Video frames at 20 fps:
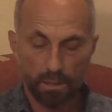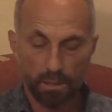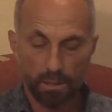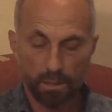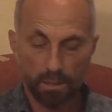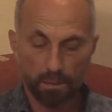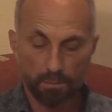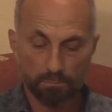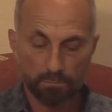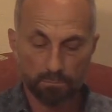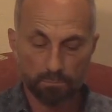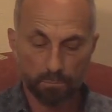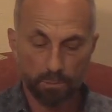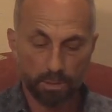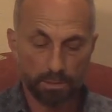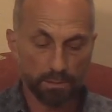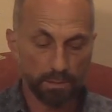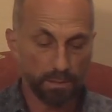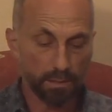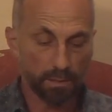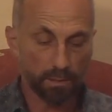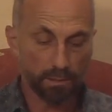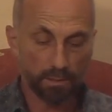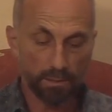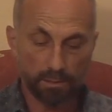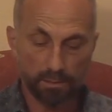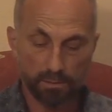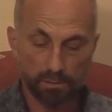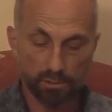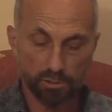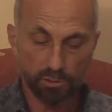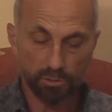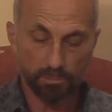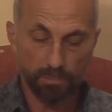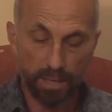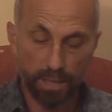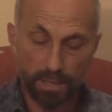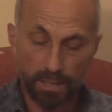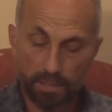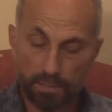One that I think is
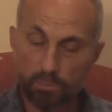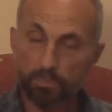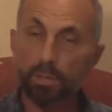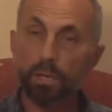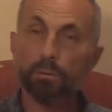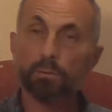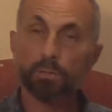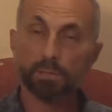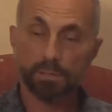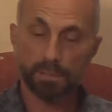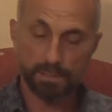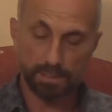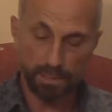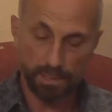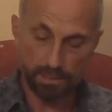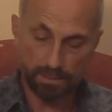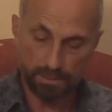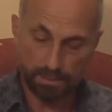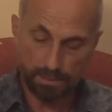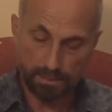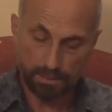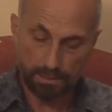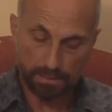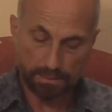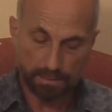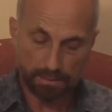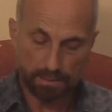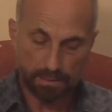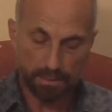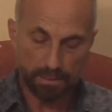germane to what we're discussing